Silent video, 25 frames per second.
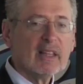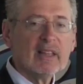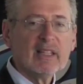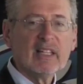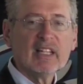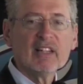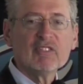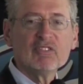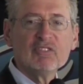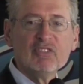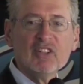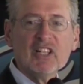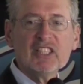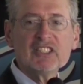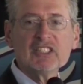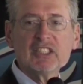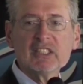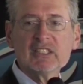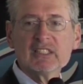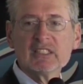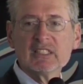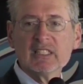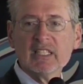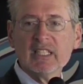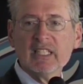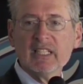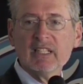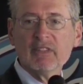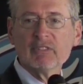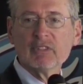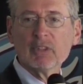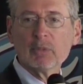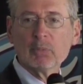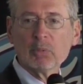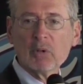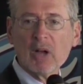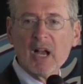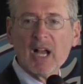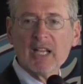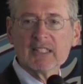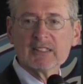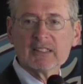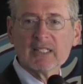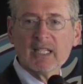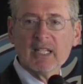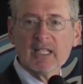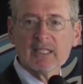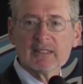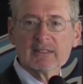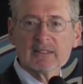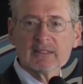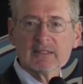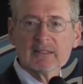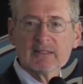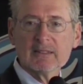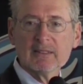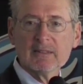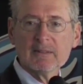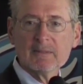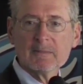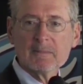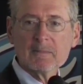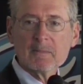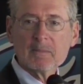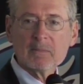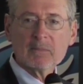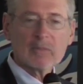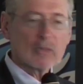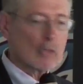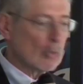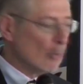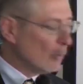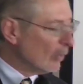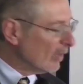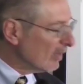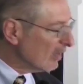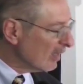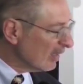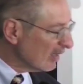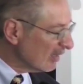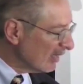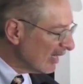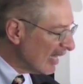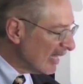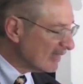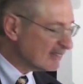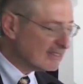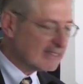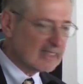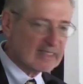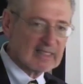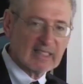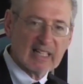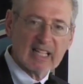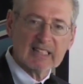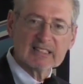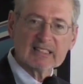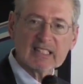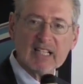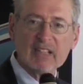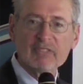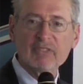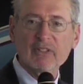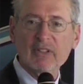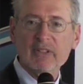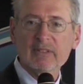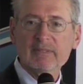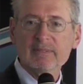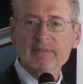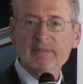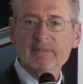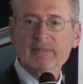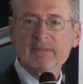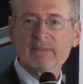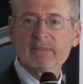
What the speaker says: the efficiency of your process with less and less effort.